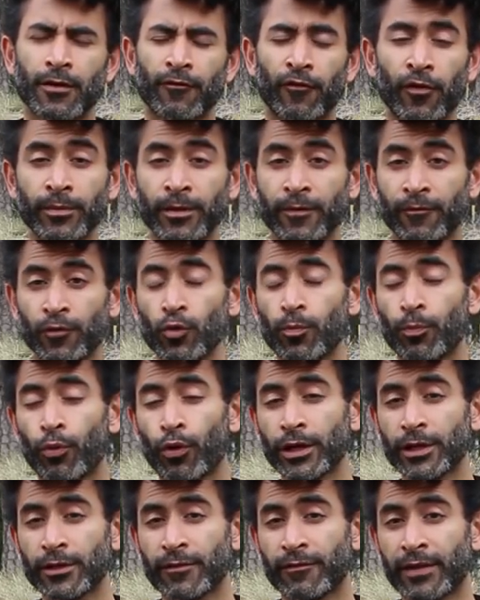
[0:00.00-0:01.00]
from the
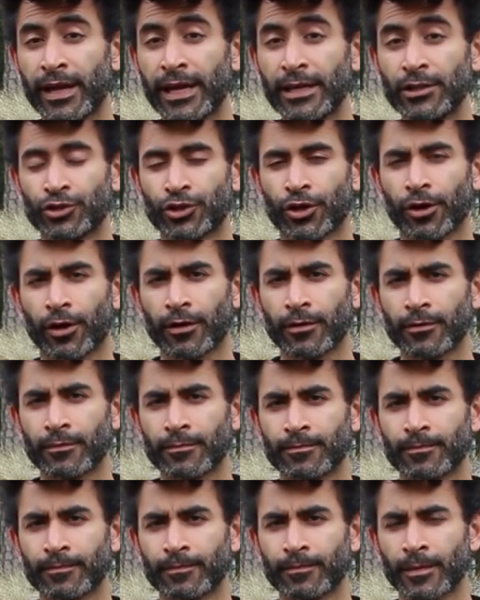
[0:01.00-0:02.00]
viewpoint of nature,
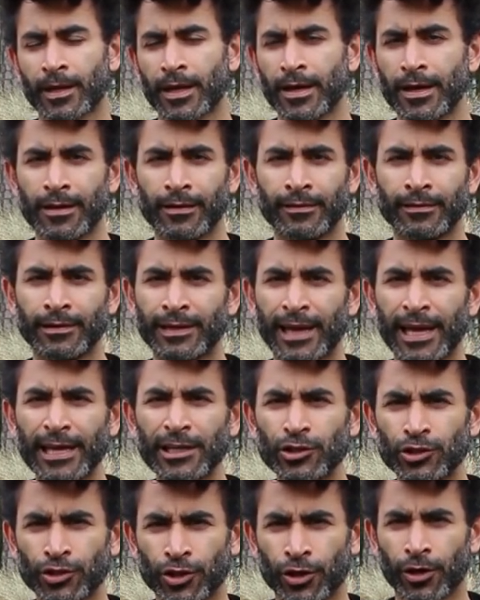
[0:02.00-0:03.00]

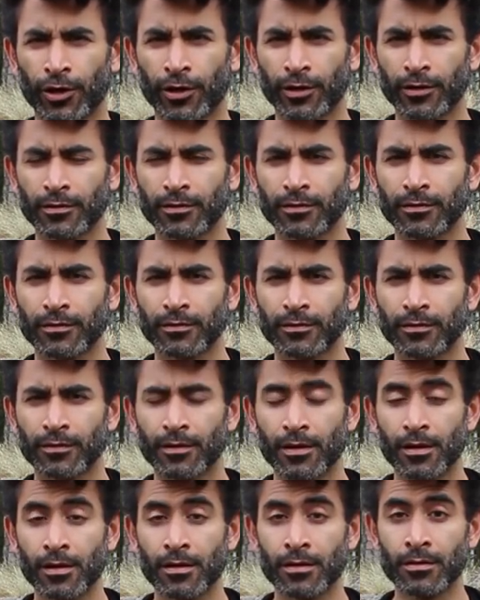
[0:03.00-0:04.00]
nature
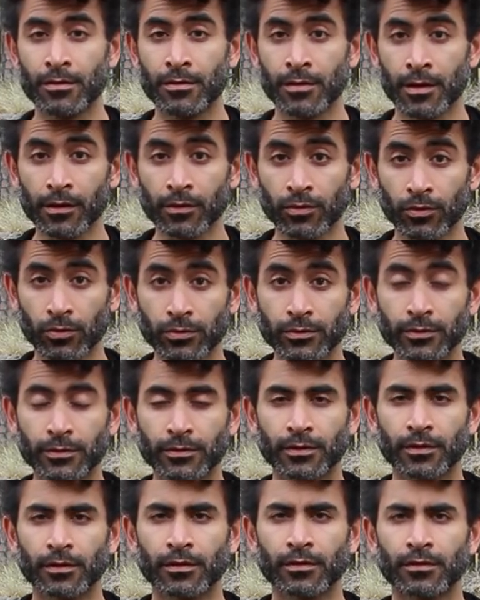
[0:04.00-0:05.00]

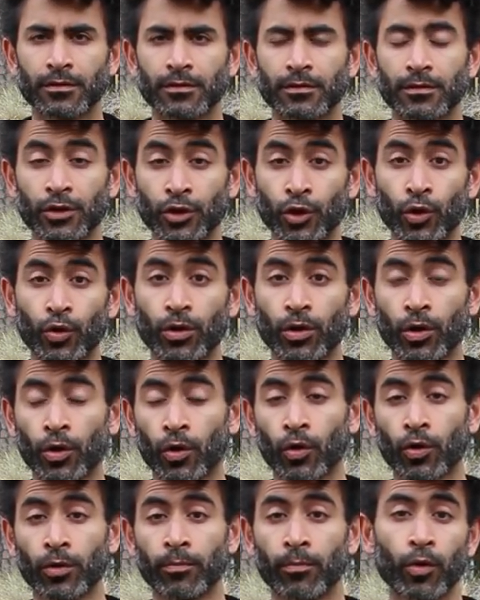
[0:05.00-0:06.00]
knows your
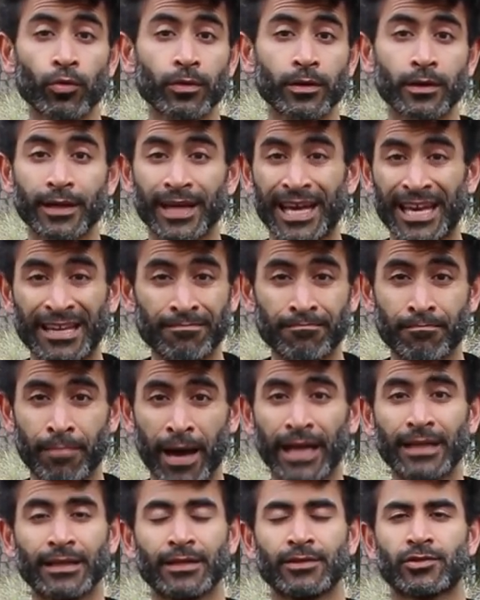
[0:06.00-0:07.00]
hormonal
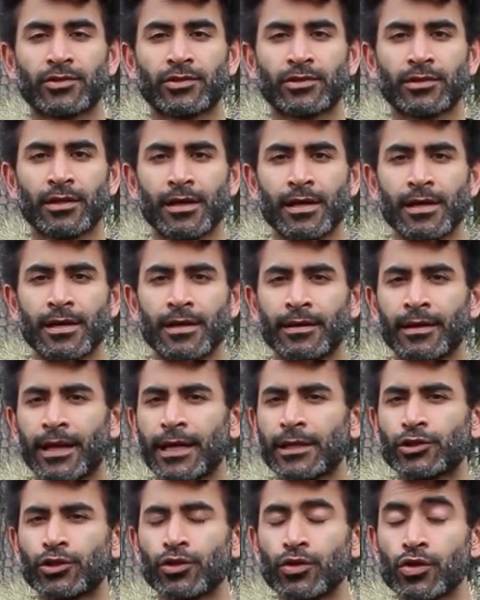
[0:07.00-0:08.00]
imbalance.
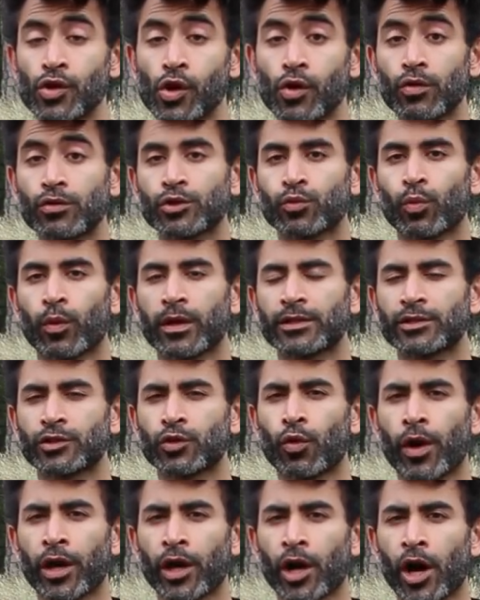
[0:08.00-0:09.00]
Nature knows what is
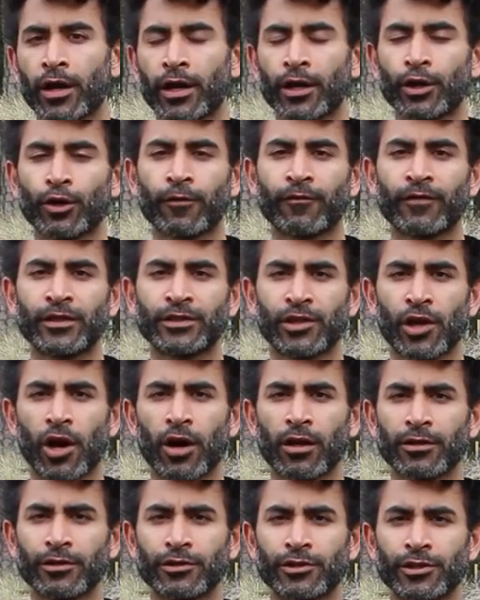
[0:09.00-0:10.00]
going on in your
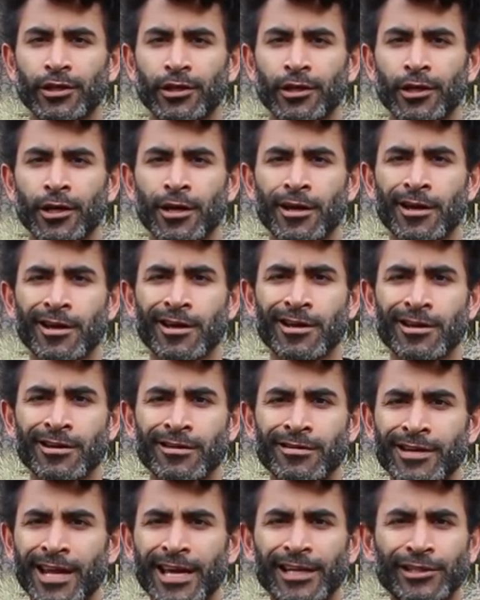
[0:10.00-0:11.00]
physiology.
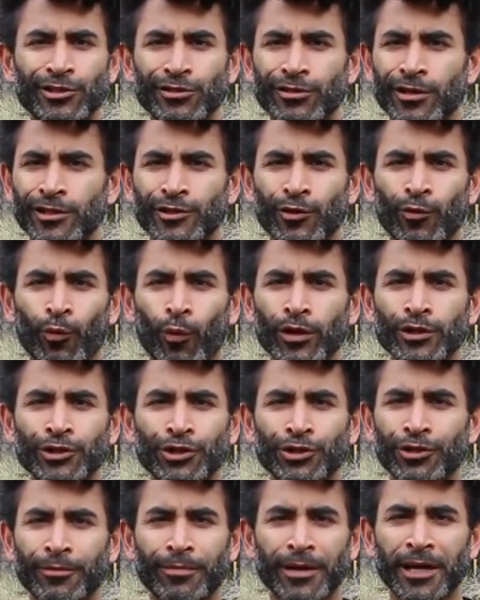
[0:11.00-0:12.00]
Nature doesn't
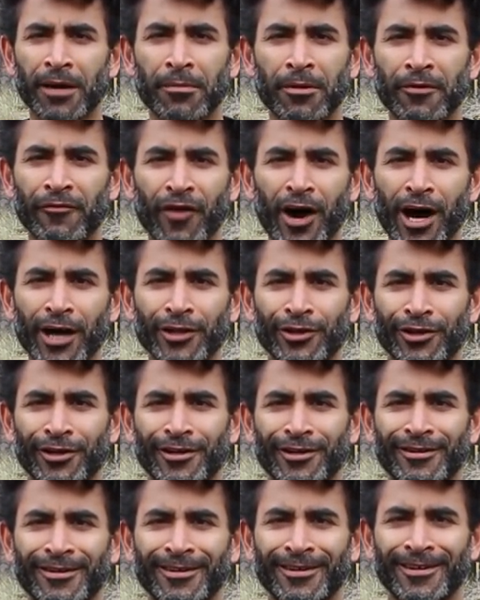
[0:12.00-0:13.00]
want you to become a father.